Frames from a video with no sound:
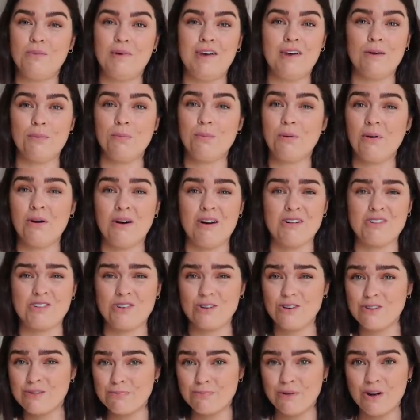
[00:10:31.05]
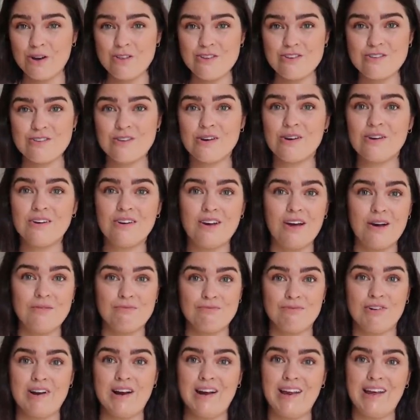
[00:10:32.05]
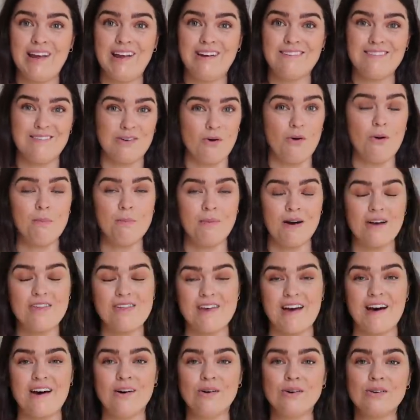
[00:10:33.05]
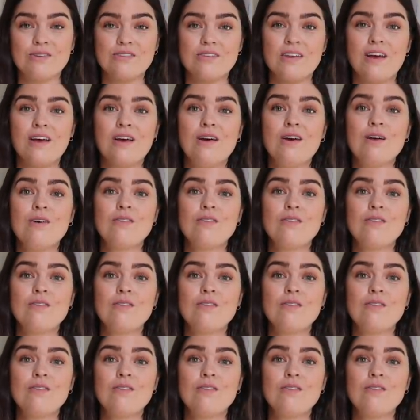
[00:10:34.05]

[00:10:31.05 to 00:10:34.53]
we could put our toothbrushes on and really not much else.